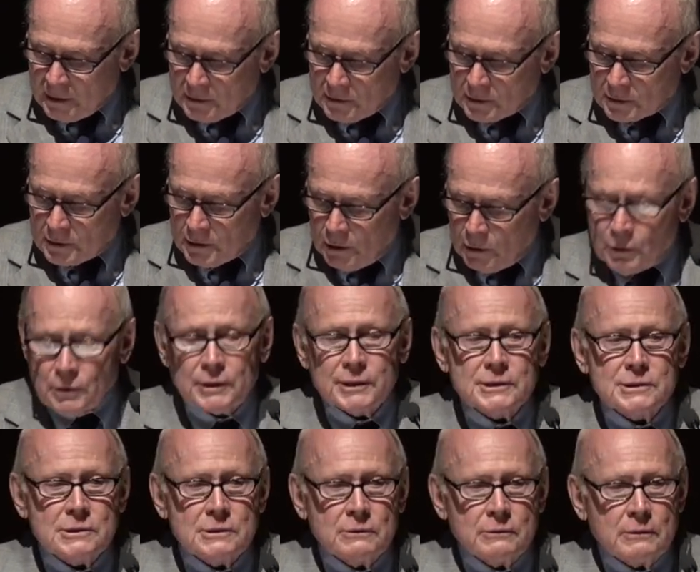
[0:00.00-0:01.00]
The goal
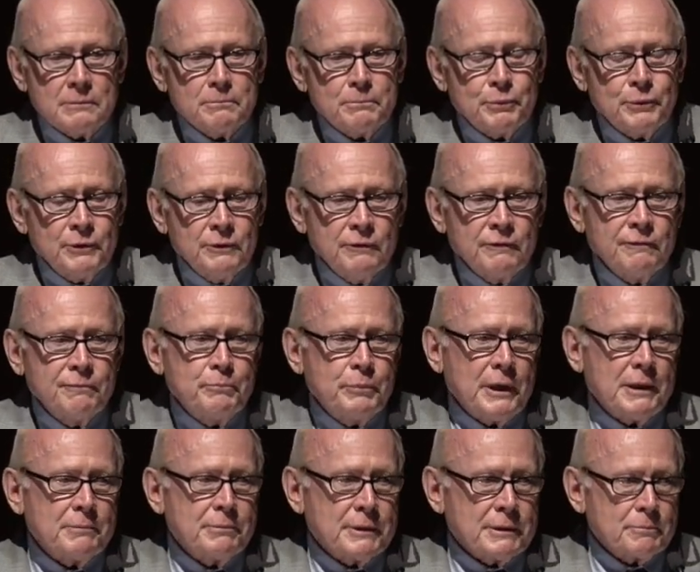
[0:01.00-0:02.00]
is to improve
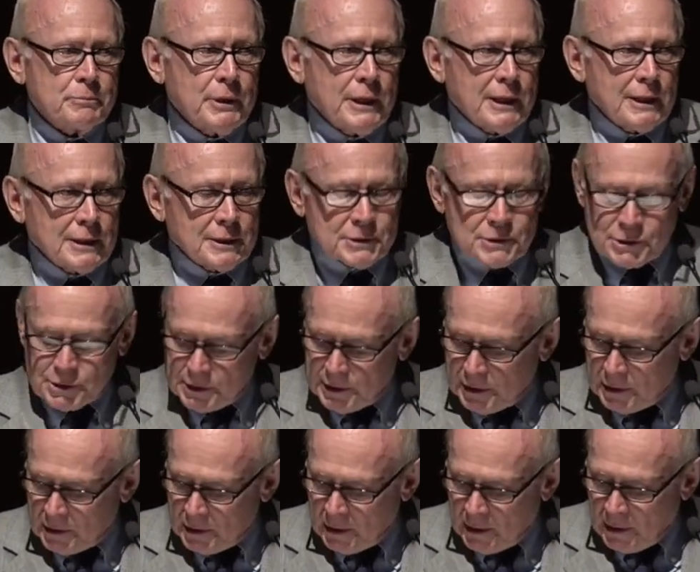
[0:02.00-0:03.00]
public
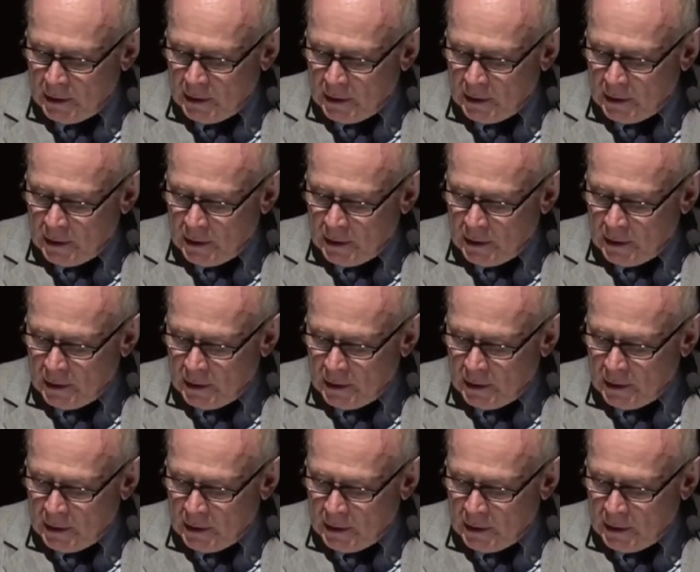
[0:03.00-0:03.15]
policy